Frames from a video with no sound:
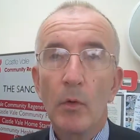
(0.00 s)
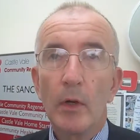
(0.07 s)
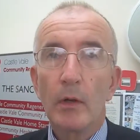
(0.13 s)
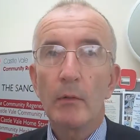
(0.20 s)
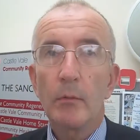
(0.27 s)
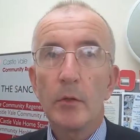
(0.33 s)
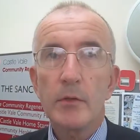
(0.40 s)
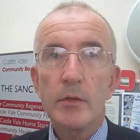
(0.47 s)

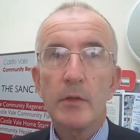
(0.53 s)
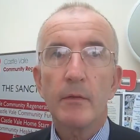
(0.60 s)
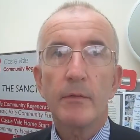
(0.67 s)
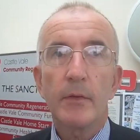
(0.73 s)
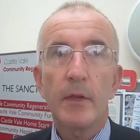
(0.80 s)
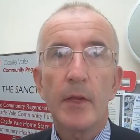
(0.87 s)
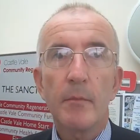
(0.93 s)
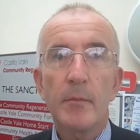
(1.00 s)
Well, what's in
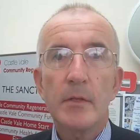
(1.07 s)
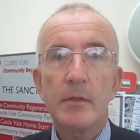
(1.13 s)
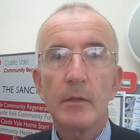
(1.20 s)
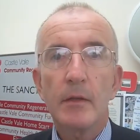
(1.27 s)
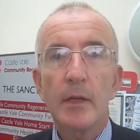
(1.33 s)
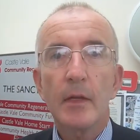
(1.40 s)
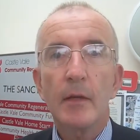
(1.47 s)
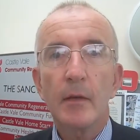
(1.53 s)
it for them
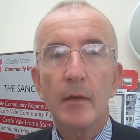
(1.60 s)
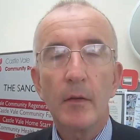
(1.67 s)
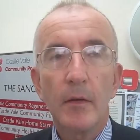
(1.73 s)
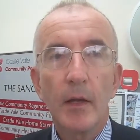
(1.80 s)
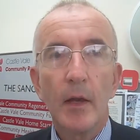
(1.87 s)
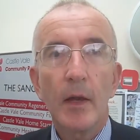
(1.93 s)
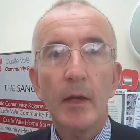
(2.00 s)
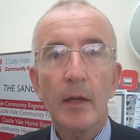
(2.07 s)
is that they can
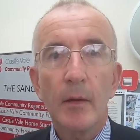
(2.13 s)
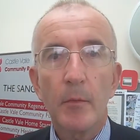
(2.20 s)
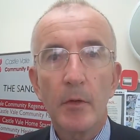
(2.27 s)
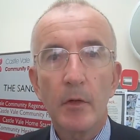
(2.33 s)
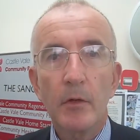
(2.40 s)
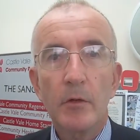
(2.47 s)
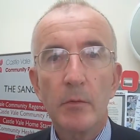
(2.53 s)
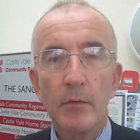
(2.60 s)

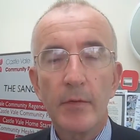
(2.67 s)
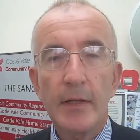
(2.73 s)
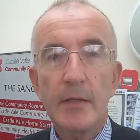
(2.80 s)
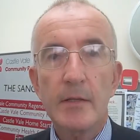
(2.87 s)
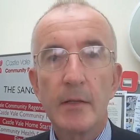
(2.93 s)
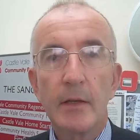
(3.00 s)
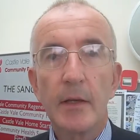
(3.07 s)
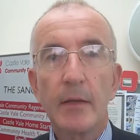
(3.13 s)
come along to
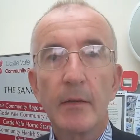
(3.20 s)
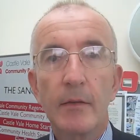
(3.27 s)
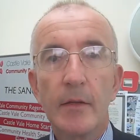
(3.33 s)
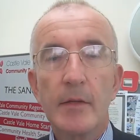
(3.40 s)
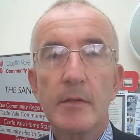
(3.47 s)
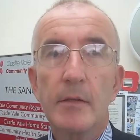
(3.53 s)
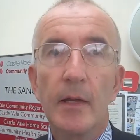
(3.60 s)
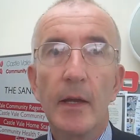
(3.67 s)
events like
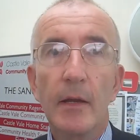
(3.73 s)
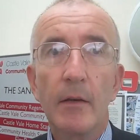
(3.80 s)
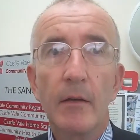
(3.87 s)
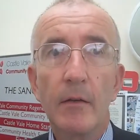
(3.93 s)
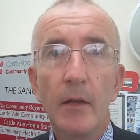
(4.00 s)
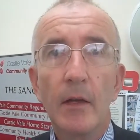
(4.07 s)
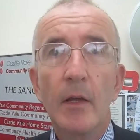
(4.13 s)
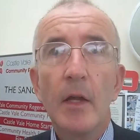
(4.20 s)
this
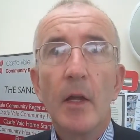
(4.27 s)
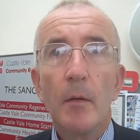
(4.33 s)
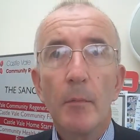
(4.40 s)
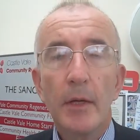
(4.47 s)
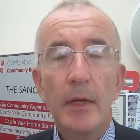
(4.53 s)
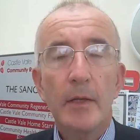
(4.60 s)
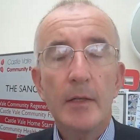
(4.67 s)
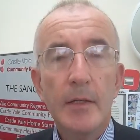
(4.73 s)
and
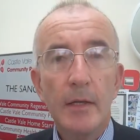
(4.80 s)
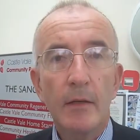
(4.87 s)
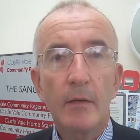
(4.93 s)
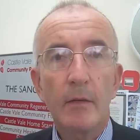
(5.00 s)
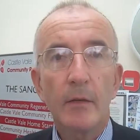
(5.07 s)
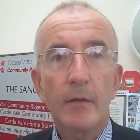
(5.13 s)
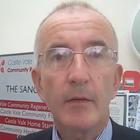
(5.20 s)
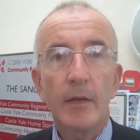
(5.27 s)
be in
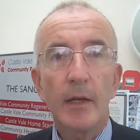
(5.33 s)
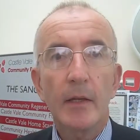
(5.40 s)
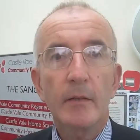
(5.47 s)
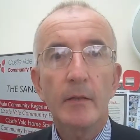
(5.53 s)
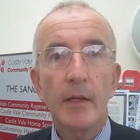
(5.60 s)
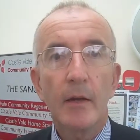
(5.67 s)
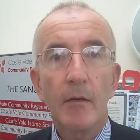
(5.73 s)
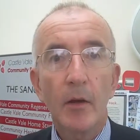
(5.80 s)
attendance
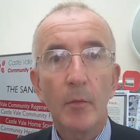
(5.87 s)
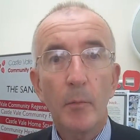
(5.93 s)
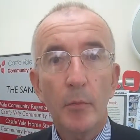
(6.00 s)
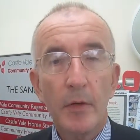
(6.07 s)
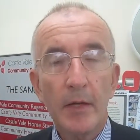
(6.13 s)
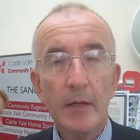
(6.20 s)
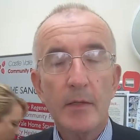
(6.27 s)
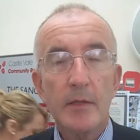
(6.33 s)
at their own
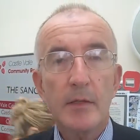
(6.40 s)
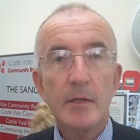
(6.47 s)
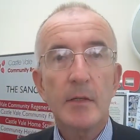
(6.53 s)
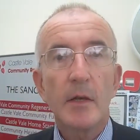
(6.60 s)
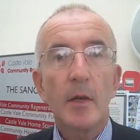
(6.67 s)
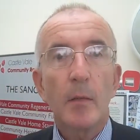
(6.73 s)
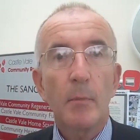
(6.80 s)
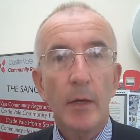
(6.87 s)

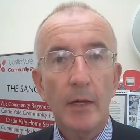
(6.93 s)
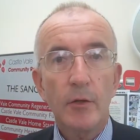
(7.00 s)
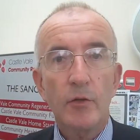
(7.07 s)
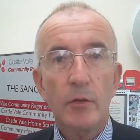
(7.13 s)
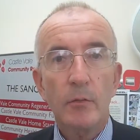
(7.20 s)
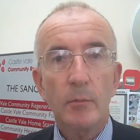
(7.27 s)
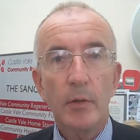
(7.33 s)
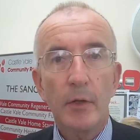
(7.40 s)
practice
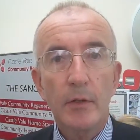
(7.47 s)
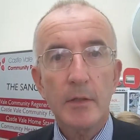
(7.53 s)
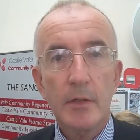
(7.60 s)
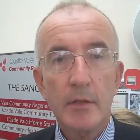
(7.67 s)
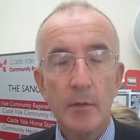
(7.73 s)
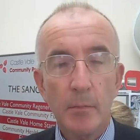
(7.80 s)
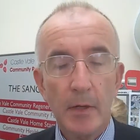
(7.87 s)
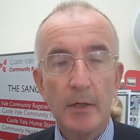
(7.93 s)
patient
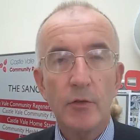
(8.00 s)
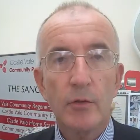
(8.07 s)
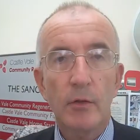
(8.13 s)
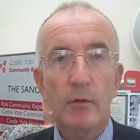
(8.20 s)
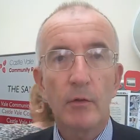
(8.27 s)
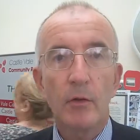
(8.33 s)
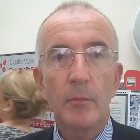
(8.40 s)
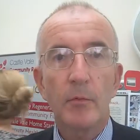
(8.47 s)

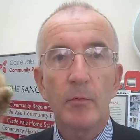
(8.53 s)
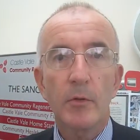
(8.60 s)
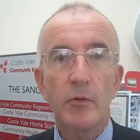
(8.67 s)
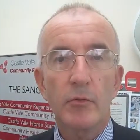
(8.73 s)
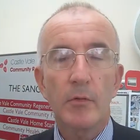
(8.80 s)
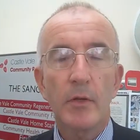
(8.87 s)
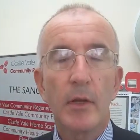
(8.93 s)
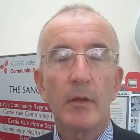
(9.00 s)
participation groups,
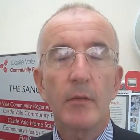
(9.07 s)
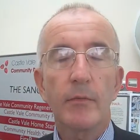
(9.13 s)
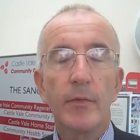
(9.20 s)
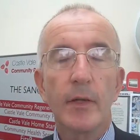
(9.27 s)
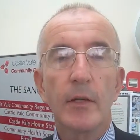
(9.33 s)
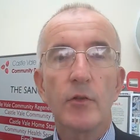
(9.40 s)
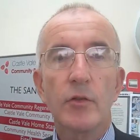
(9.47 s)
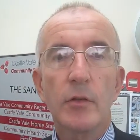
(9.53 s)
which are another
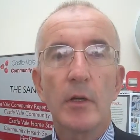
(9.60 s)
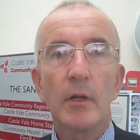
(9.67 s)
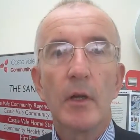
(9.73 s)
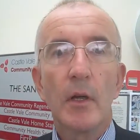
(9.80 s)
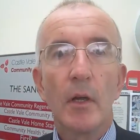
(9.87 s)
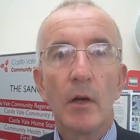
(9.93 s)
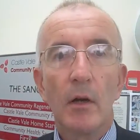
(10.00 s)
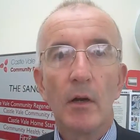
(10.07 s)
feature
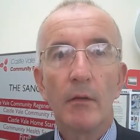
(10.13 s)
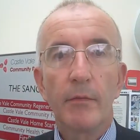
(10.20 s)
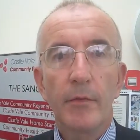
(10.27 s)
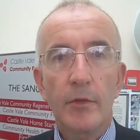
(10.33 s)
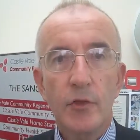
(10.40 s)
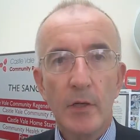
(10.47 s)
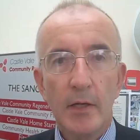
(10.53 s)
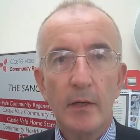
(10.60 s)
of
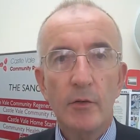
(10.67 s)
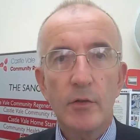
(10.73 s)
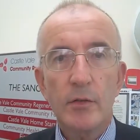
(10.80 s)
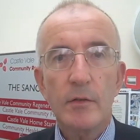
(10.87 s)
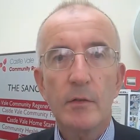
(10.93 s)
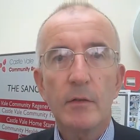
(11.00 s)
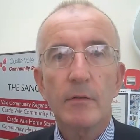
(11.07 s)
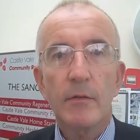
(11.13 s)
the
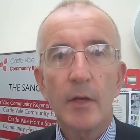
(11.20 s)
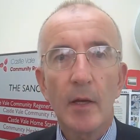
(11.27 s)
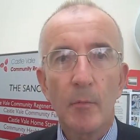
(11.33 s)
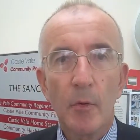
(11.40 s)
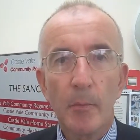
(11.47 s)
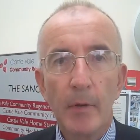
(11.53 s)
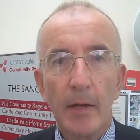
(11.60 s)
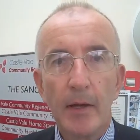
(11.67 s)
changes that have
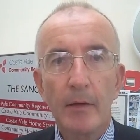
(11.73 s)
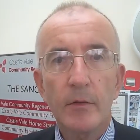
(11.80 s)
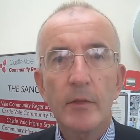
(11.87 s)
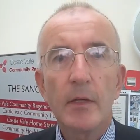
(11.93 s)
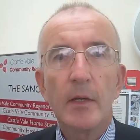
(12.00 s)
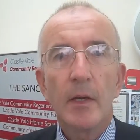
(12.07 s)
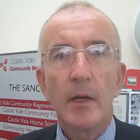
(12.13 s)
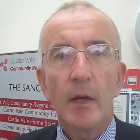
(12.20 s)
come about.